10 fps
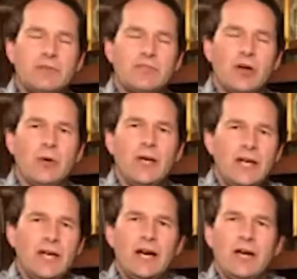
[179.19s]
So
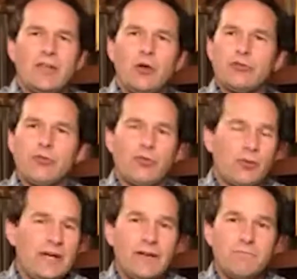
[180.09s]
those are
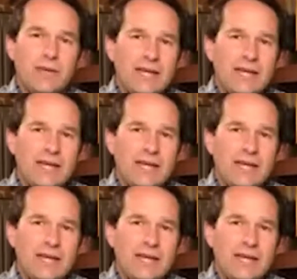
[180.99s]
three of many